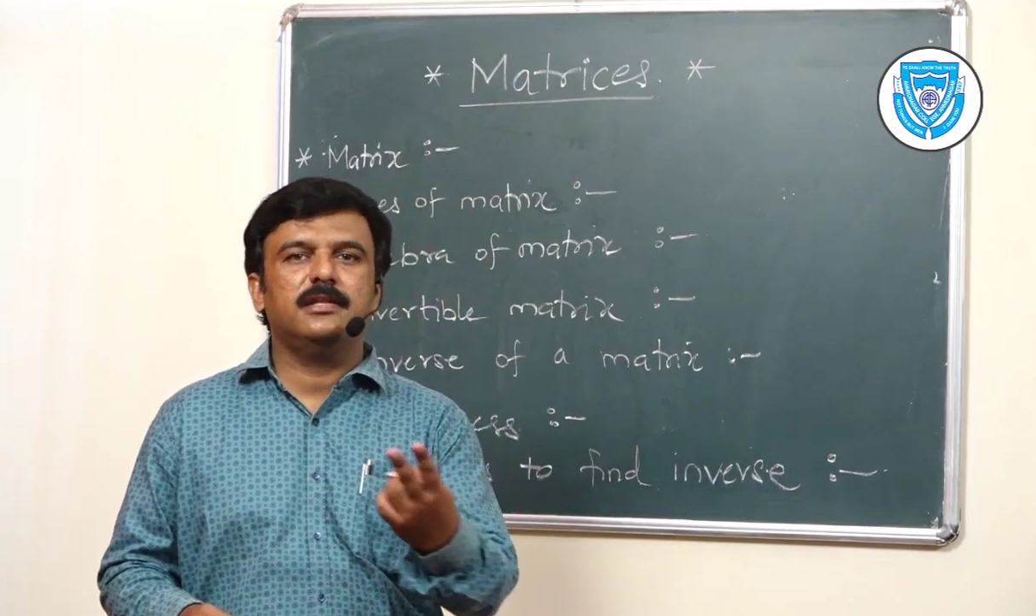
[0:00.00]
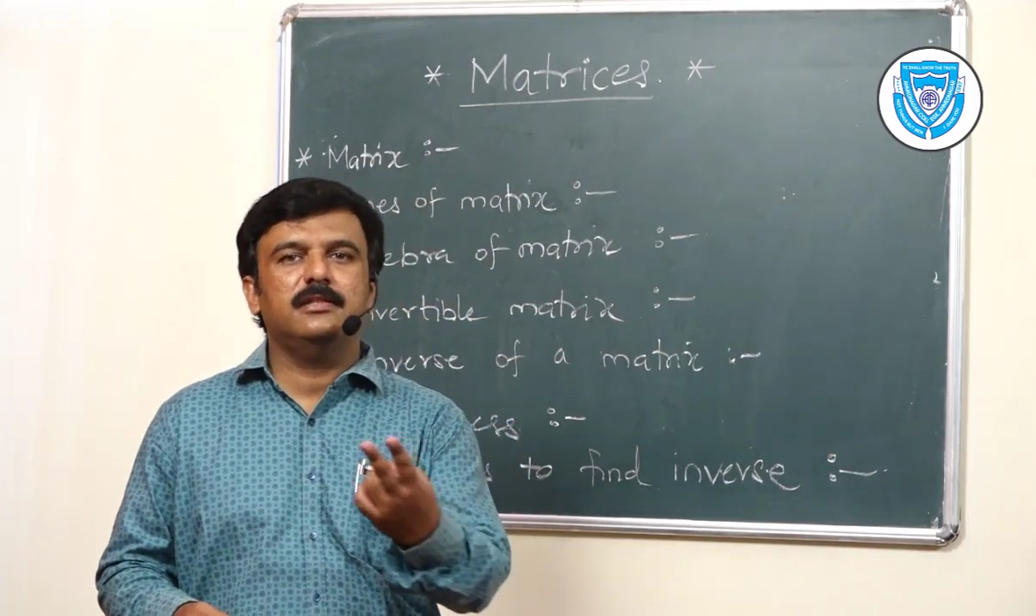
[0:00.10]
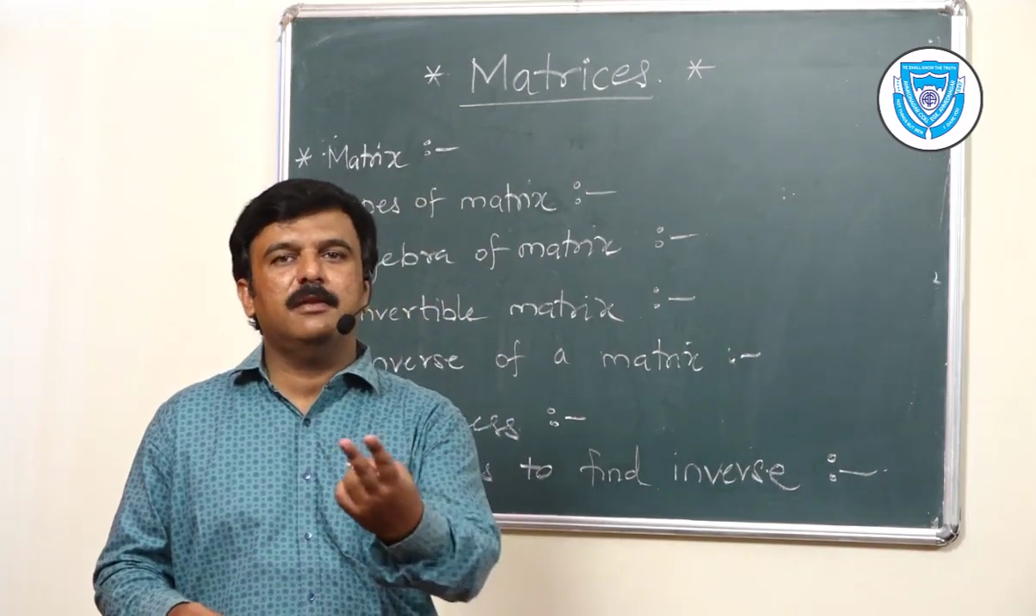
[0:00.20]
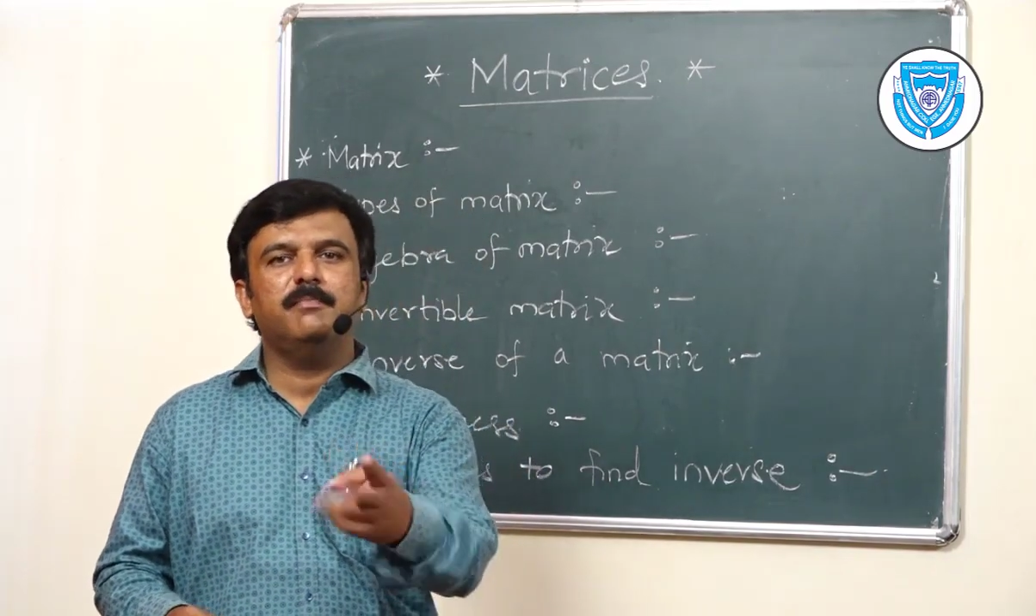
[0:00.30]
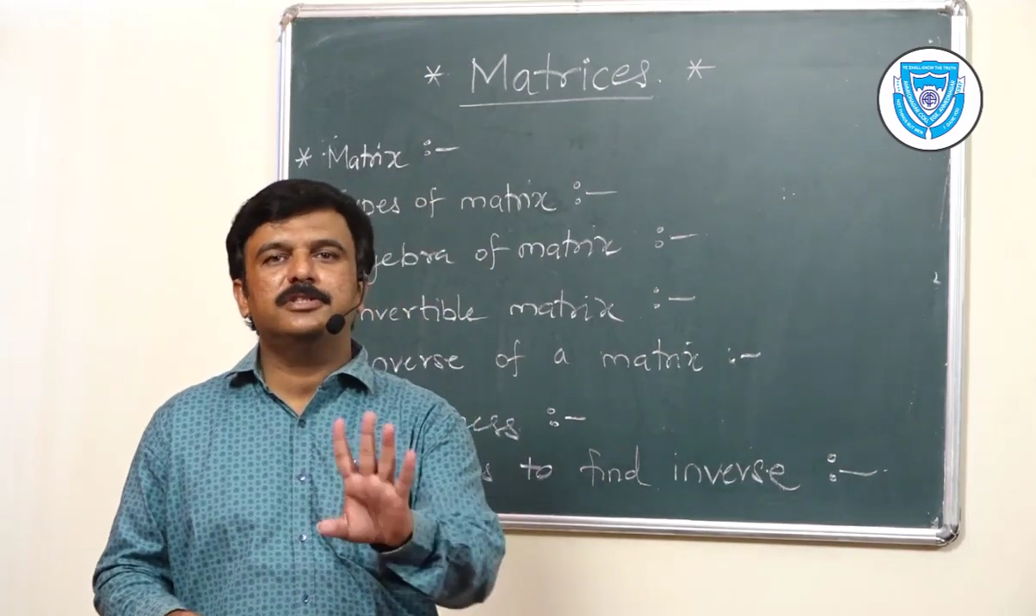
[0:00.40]

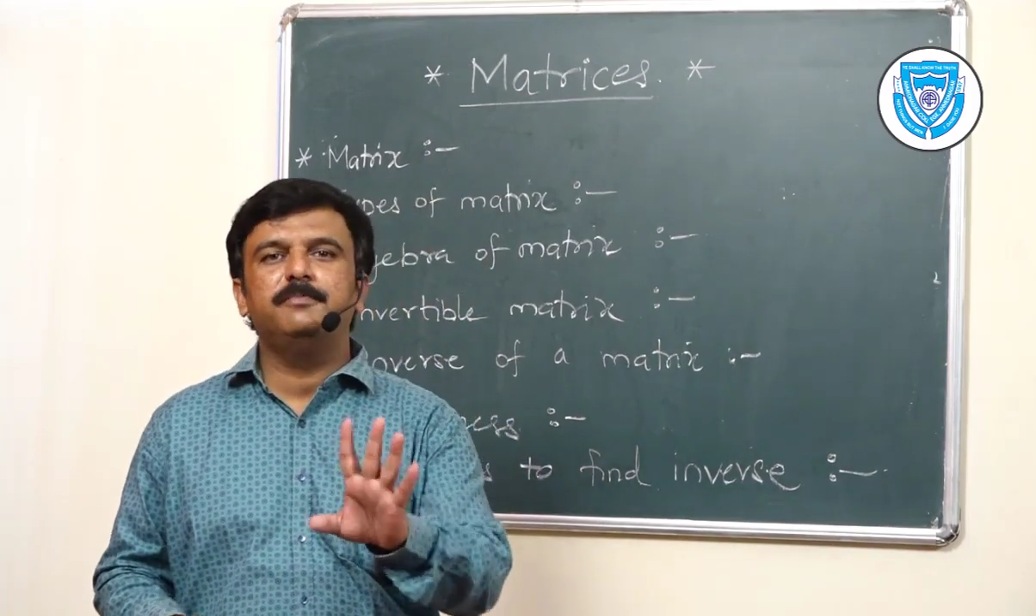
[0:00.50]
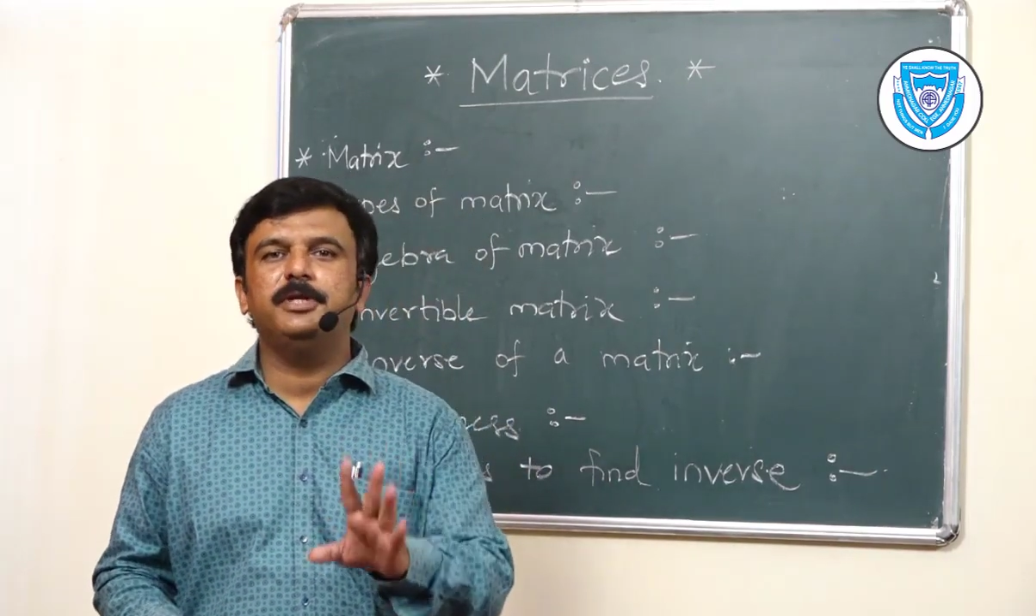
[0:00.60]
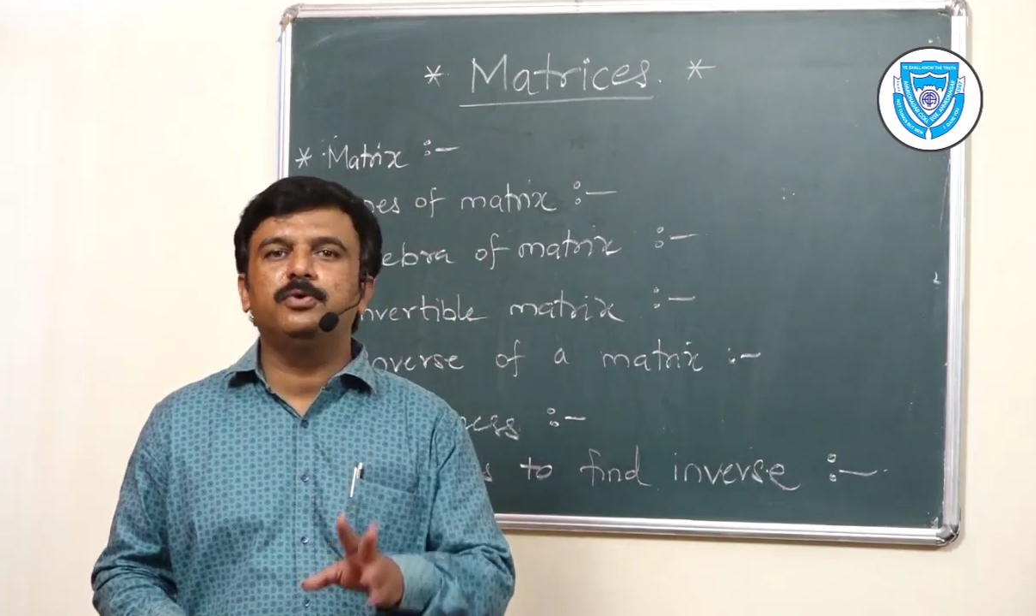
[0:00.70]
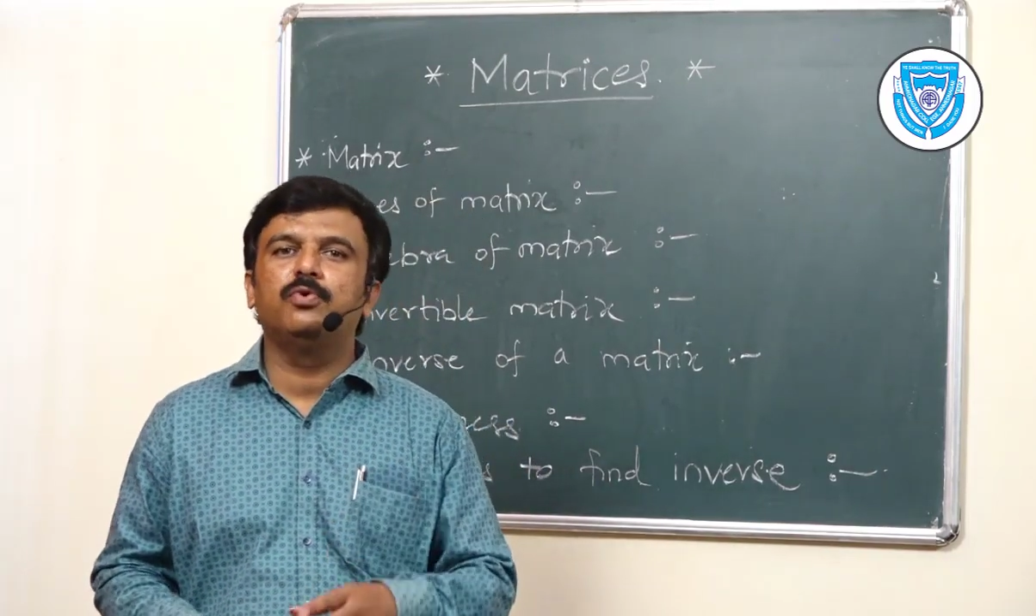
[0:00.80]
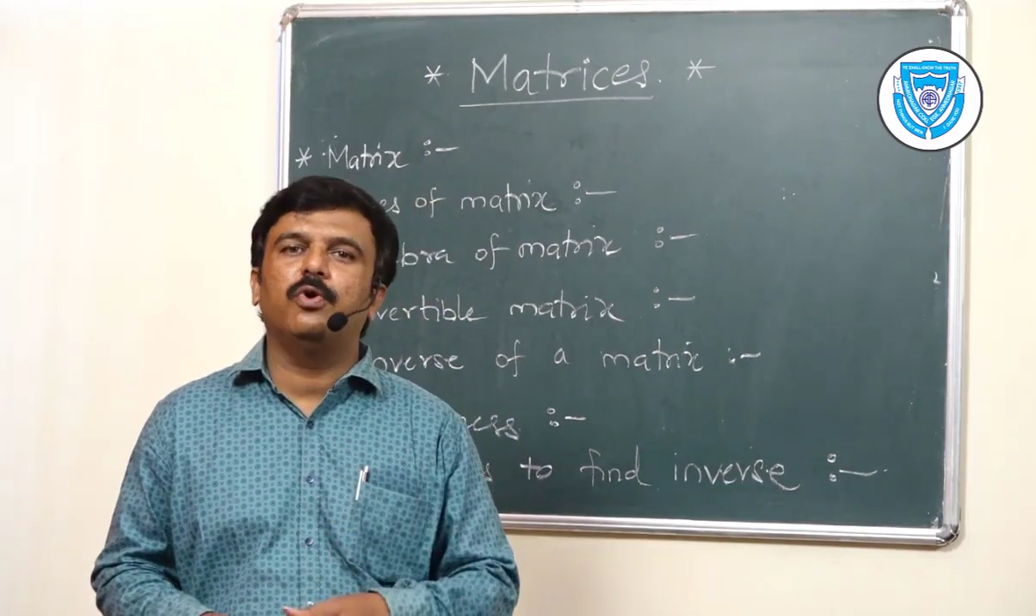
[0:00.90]
then must
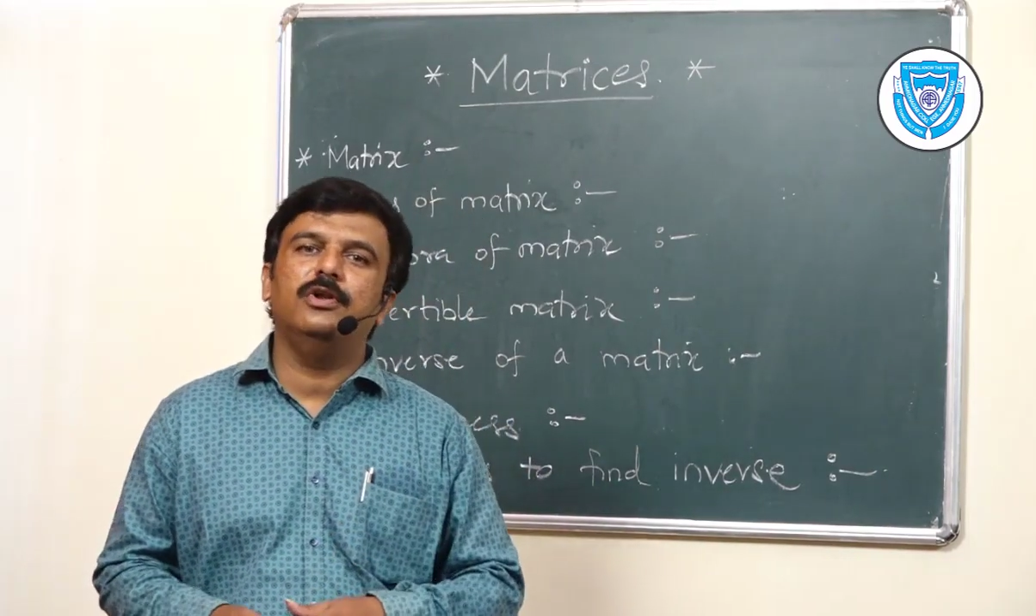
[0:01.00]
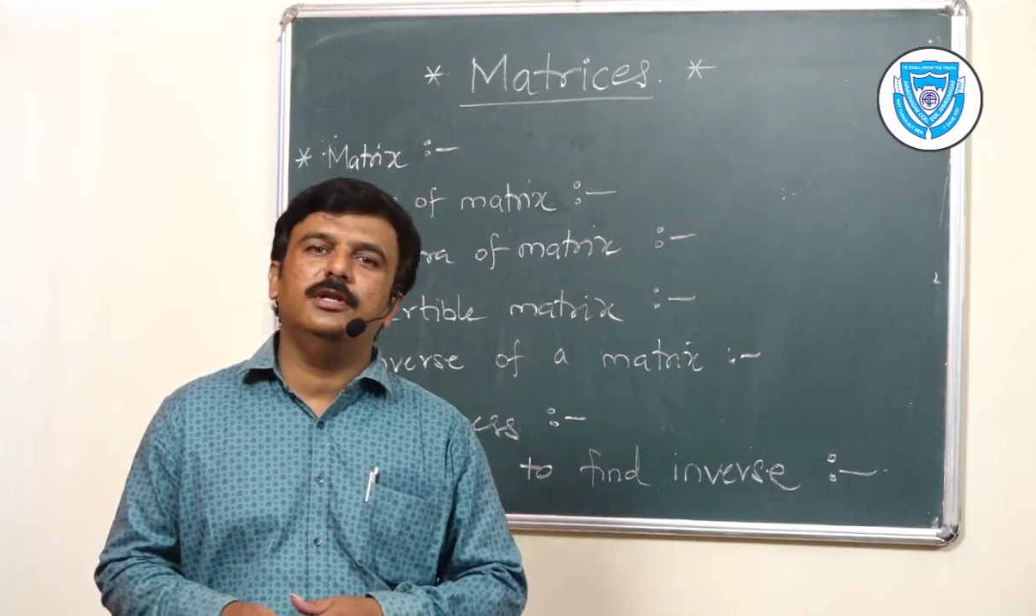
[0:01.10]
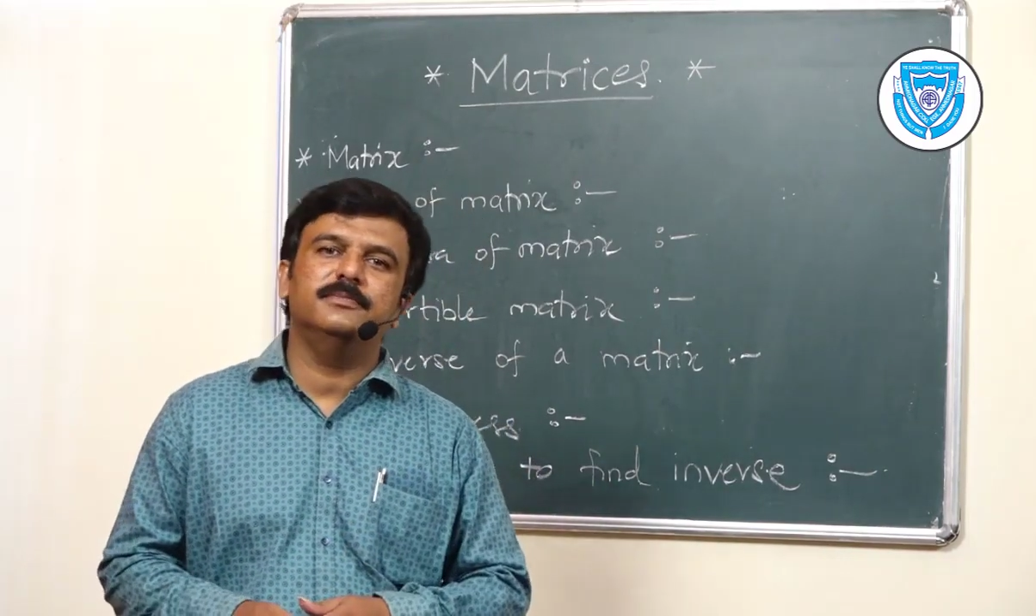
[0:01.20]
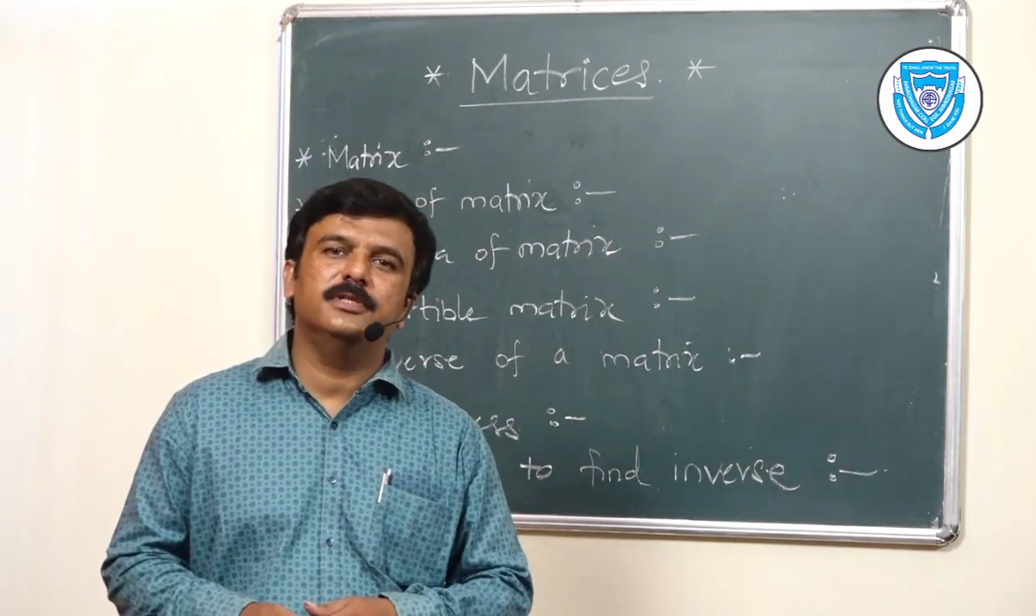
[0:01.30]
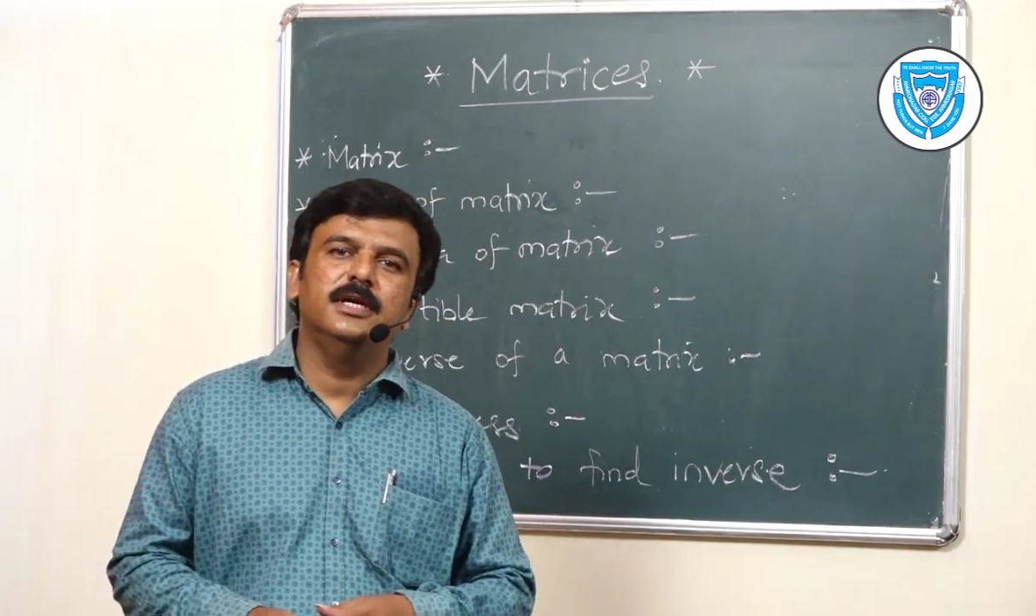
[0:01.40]
be two
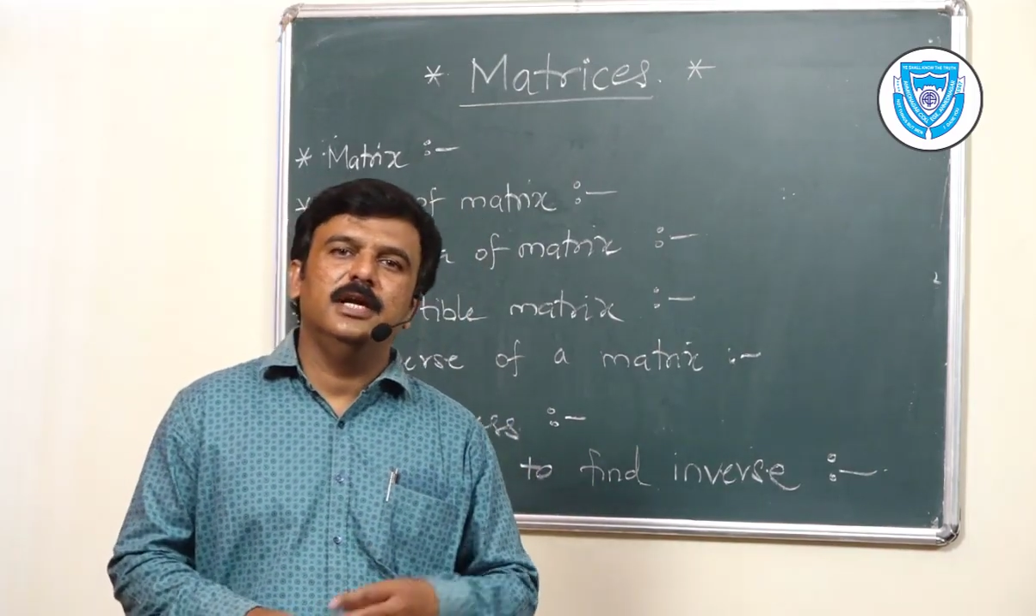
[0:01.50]
columns.